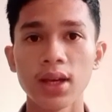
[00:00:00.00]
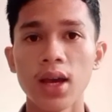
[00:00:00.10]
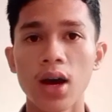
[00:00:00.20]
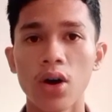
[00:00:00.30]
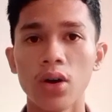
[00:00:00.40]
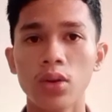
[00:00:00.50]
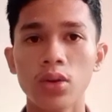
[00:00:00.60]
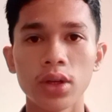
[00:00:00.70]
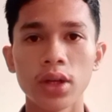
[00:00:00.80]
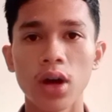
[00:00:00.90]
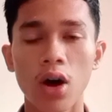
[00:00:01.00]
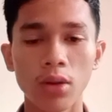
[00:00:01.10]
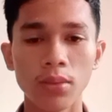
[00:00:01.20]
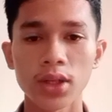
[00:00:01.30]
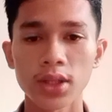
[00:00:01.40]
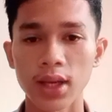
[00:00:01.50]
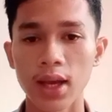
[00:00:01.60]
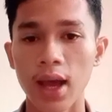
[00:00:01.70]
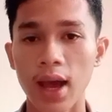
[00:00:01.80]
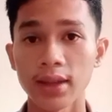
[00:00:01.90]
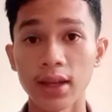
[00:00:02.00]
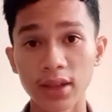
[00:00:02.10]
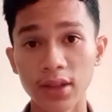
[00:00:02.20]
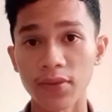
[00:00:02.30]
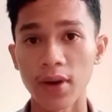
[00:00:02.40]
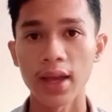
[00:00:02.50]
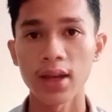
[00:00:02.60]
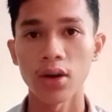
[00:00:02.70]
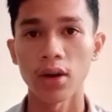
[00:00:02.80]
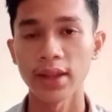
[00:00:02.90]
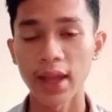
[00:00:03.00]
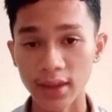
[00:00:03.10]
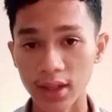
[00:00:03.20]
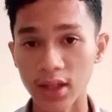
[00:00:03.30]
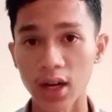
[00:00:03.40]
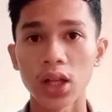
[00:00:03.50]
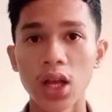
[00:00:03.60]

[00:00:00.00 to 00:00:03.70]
or looking almost identical